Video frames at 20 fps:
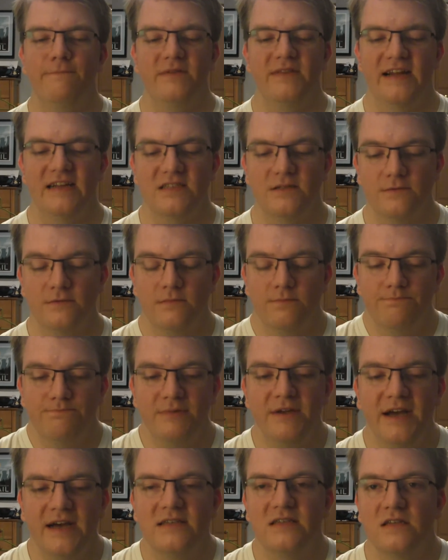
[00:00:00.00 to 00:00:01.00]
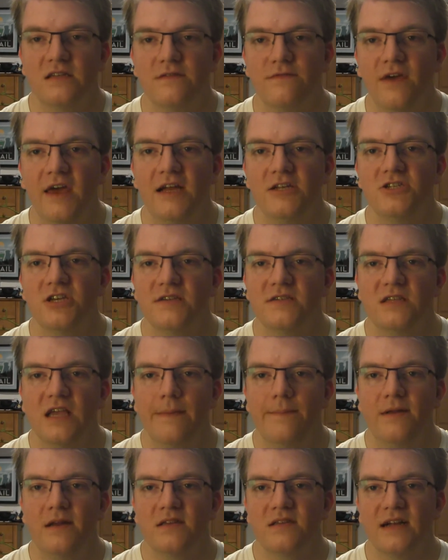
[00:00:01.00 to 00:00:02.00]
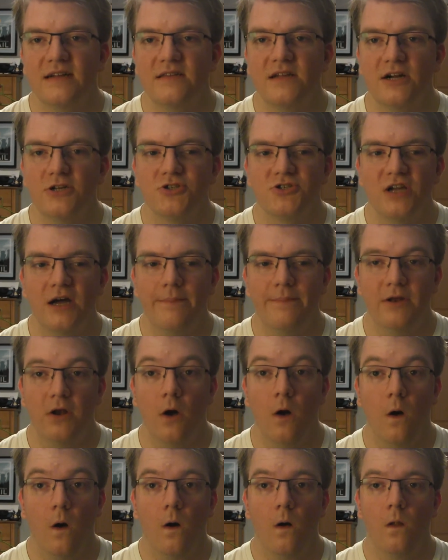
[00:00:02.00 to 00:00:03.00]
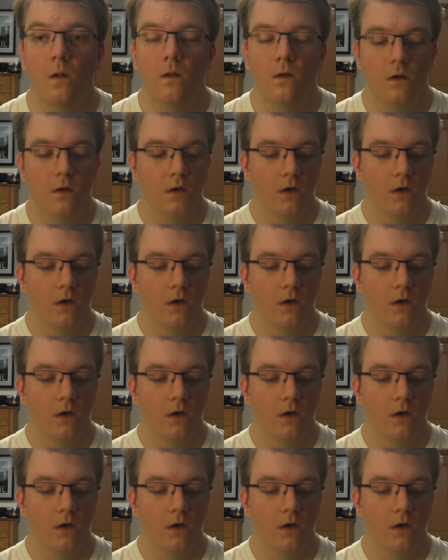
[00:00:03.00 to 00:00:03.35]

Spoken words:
but that's because it's a VHS tape and it's not touched up at all,